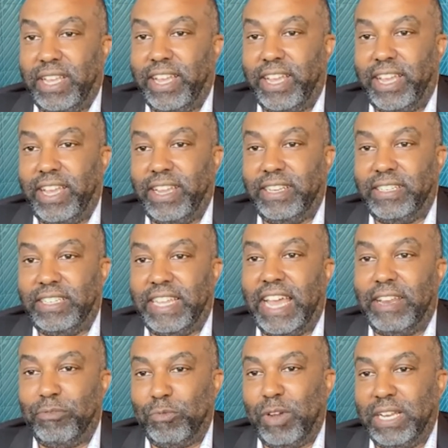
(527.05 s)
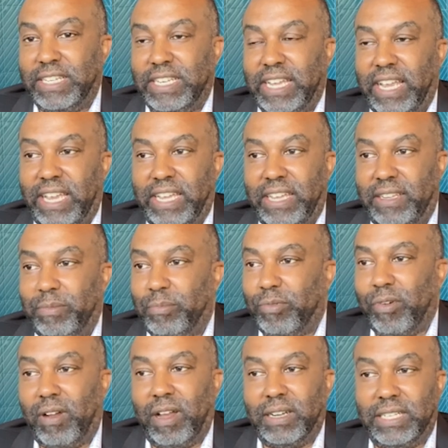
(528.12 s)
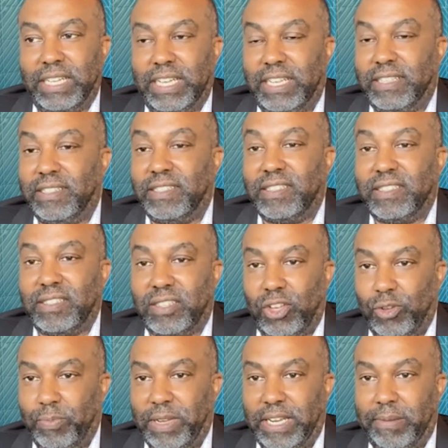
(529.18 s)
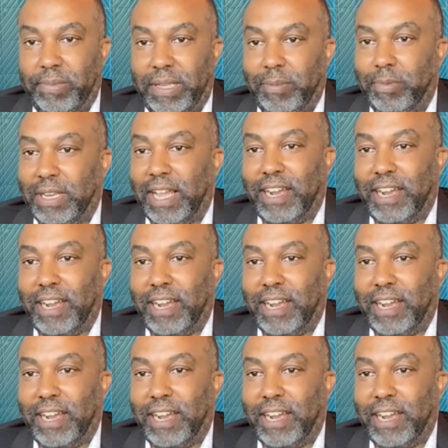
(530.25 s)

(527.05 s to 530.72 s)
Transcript: And that one day brought in so many people.